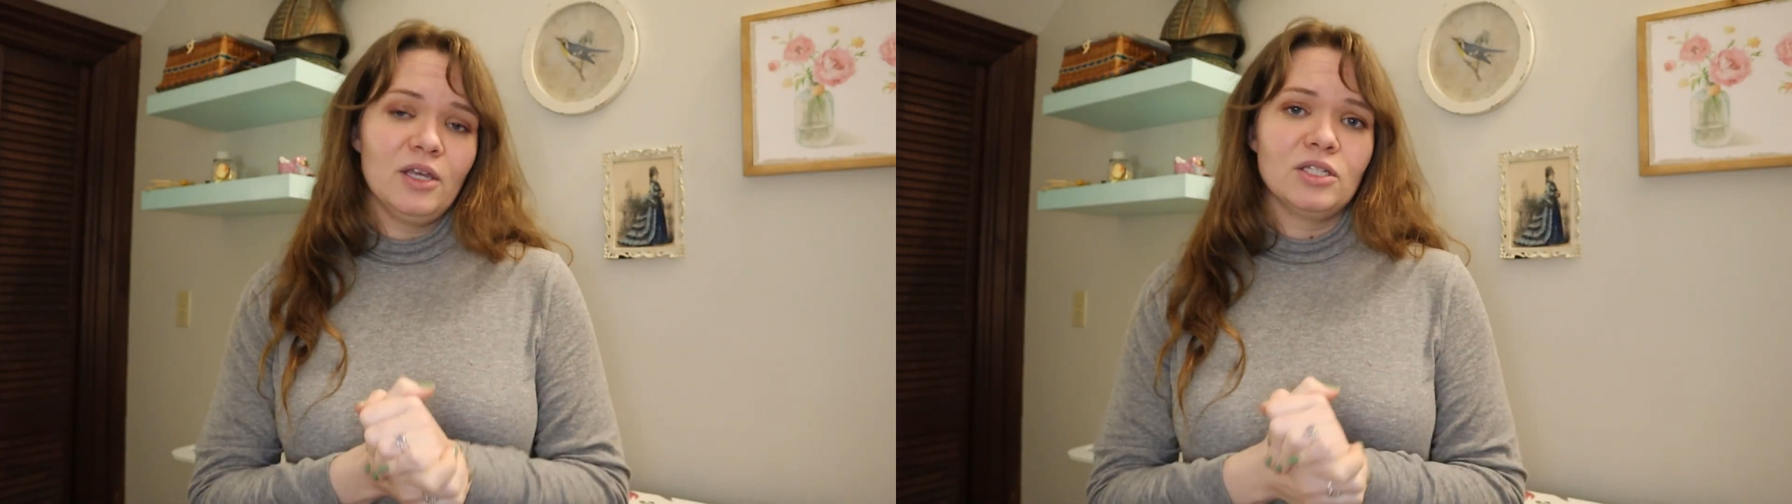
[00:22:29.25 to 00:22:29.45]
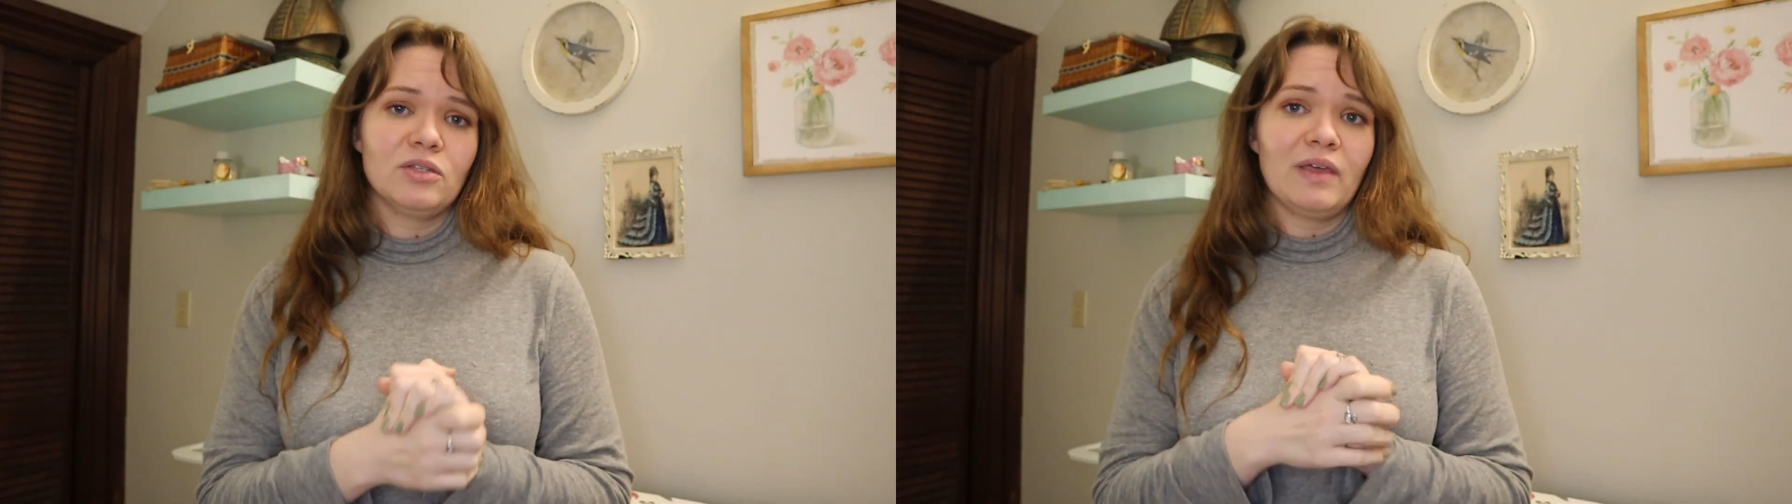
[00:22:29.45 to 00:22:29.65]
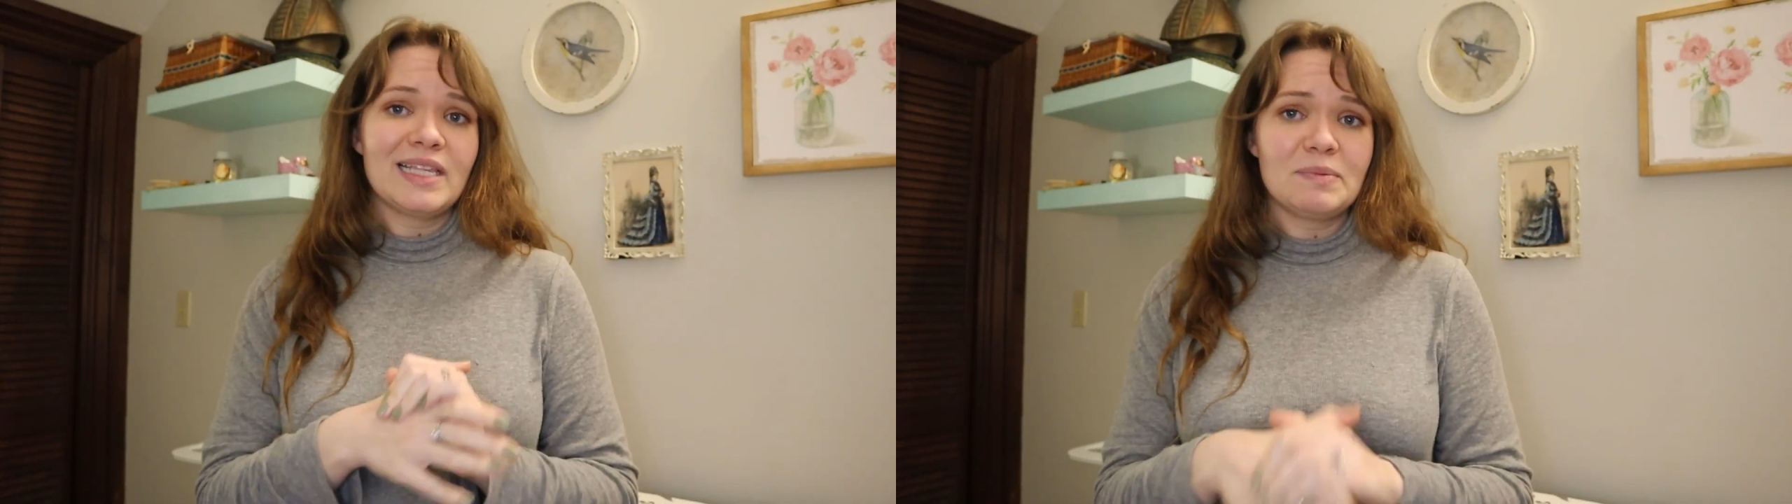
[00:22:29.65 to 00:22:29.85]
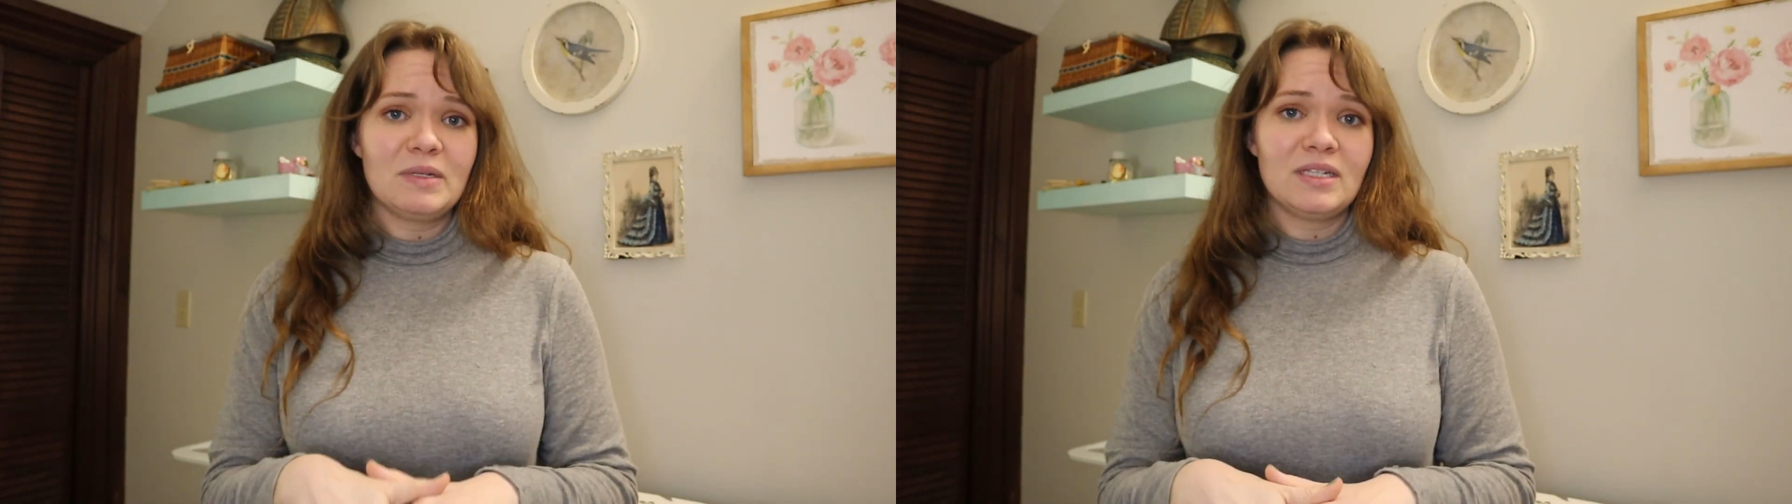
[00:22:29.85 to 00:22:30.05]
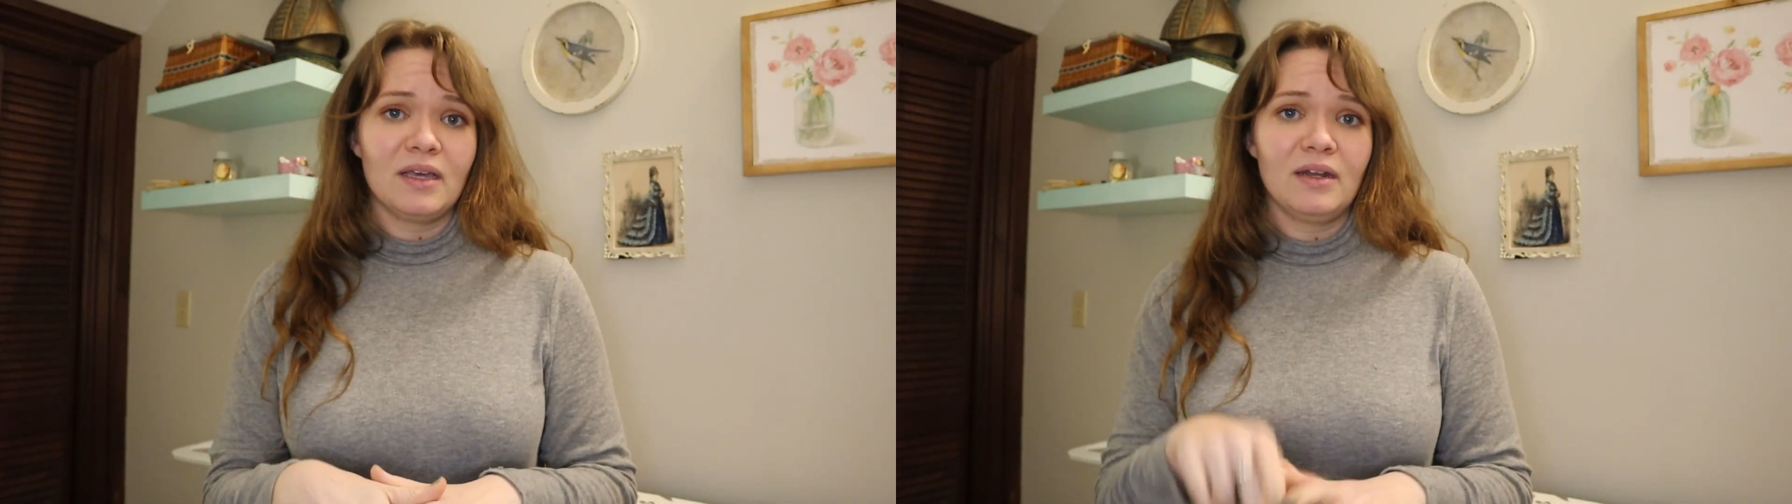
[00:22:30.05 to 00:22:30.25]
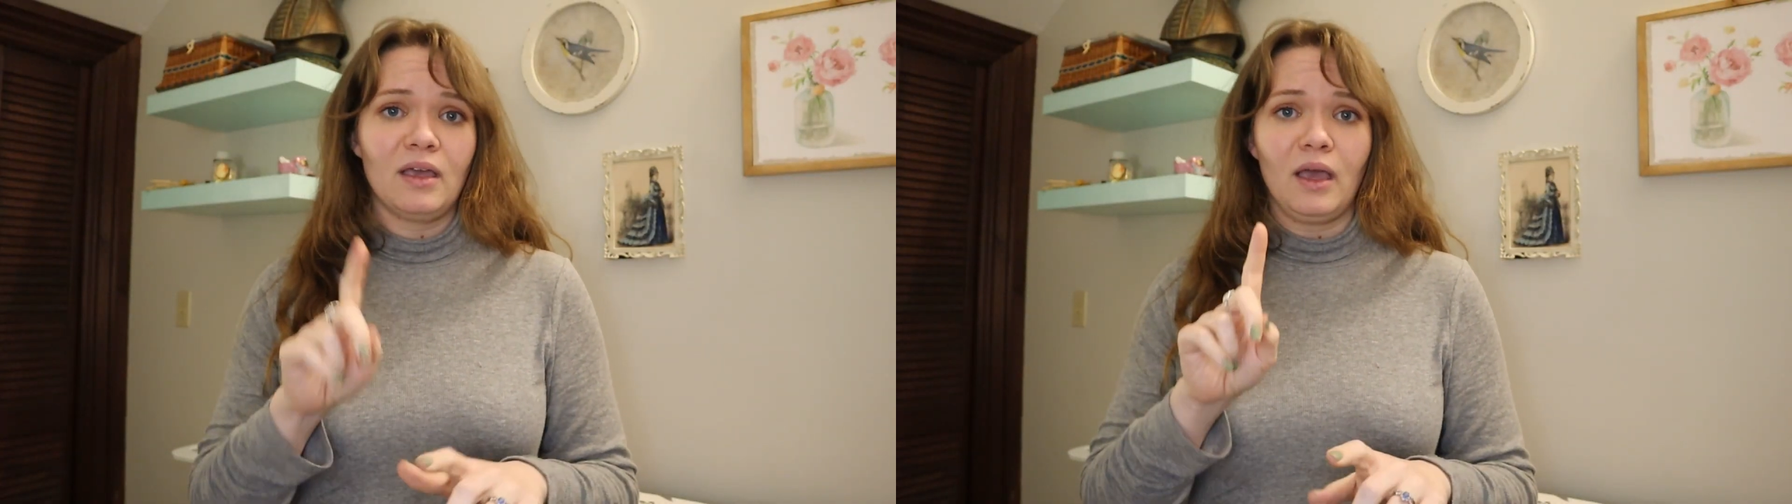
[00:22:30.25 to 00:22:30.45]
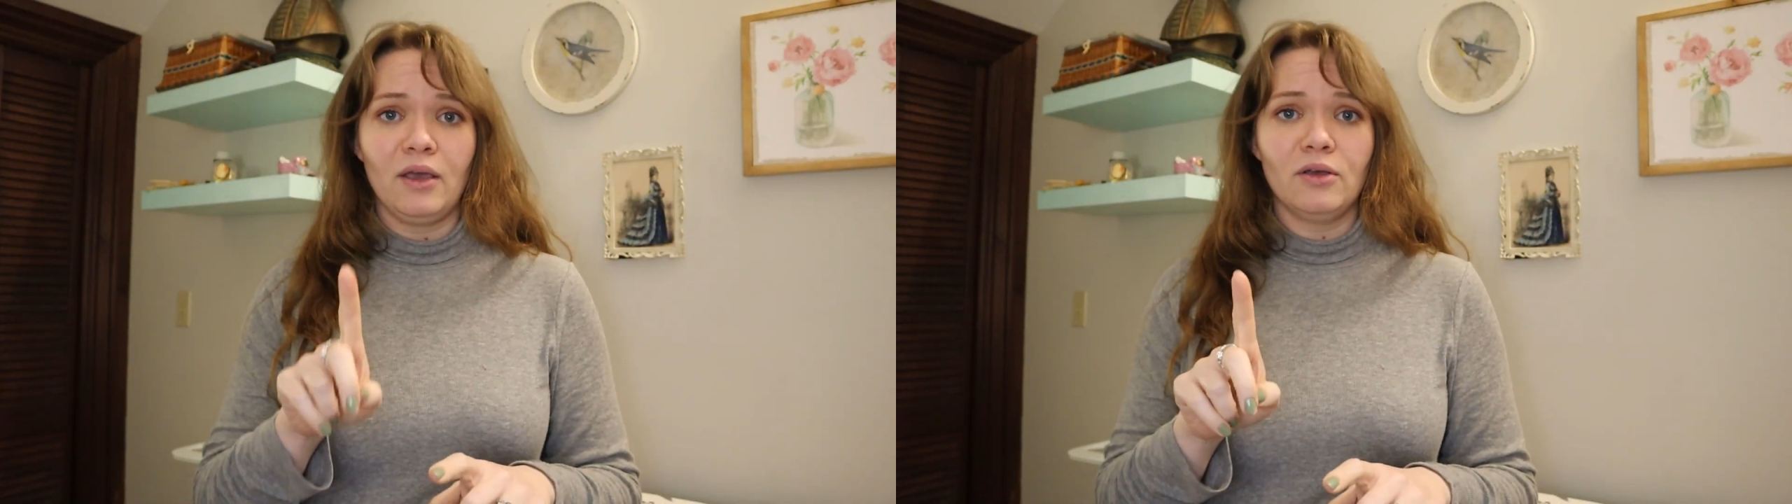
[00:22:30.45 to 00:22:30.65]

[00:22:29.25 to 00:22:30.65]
So that's been done. I